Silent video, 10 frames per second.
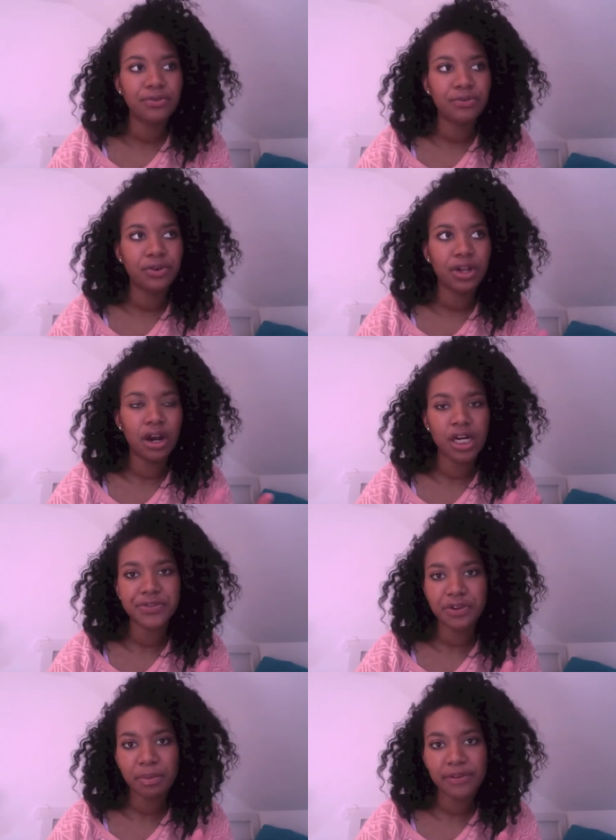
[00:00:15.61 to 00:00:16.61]
for the
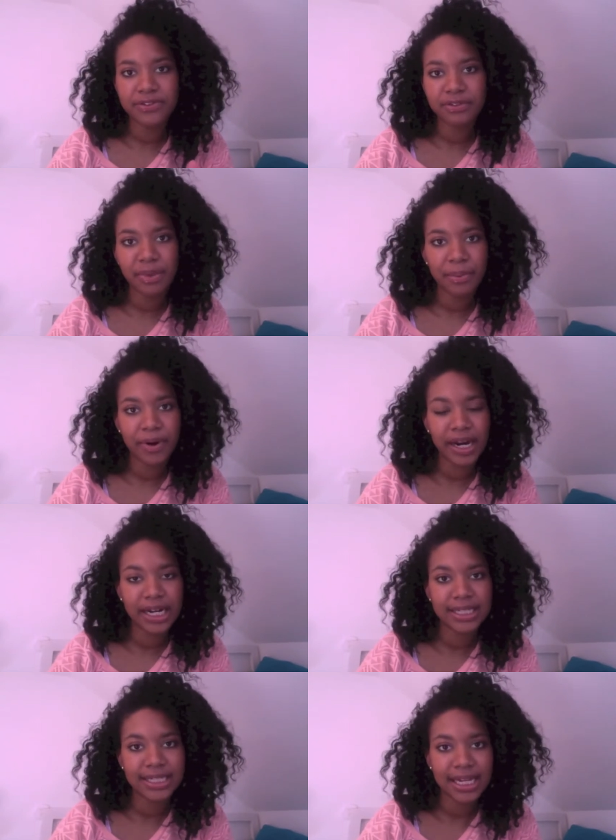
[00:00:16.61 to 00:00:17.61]
last few months of my
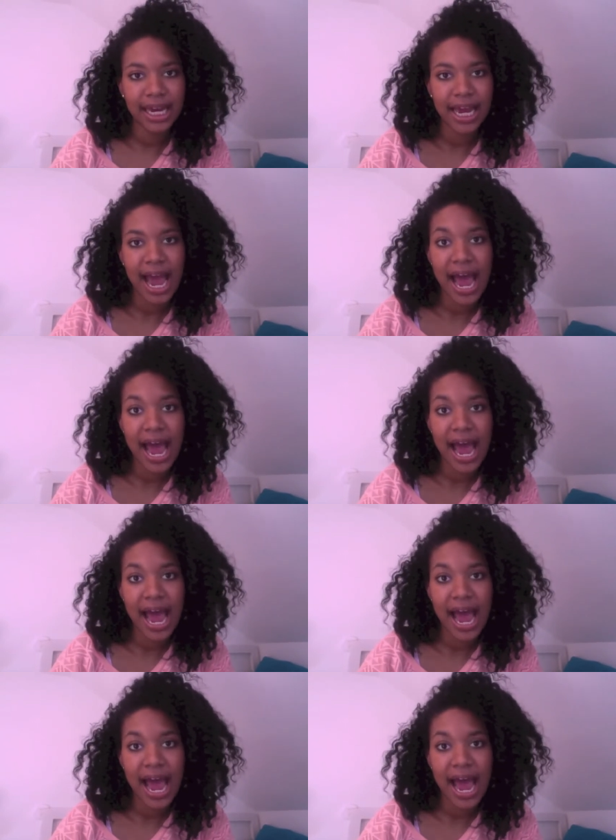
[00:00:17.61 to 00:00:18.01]
pregnancy